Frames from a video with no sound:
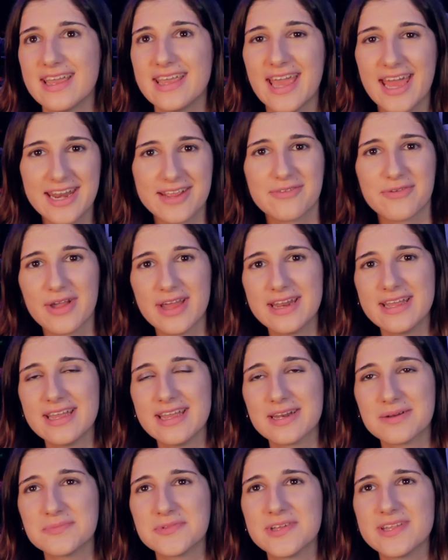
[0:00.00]
and getting
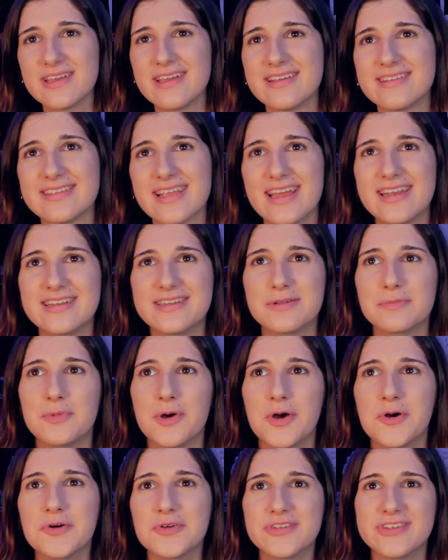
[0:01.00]
ready and i'm really excited to
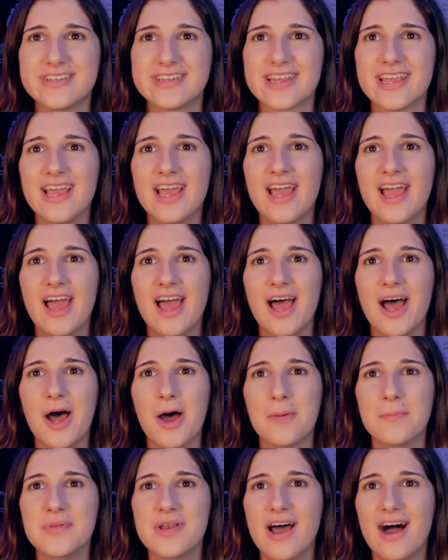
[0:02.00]
post
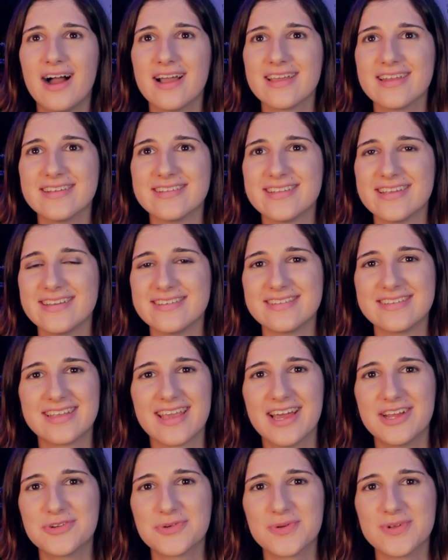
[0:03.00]
I'm not gonna say a
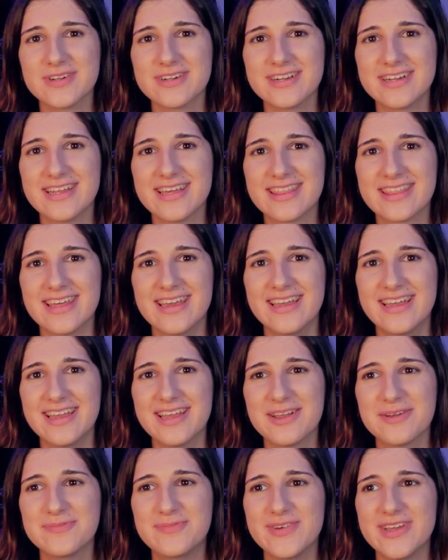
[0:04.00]
schedule or anything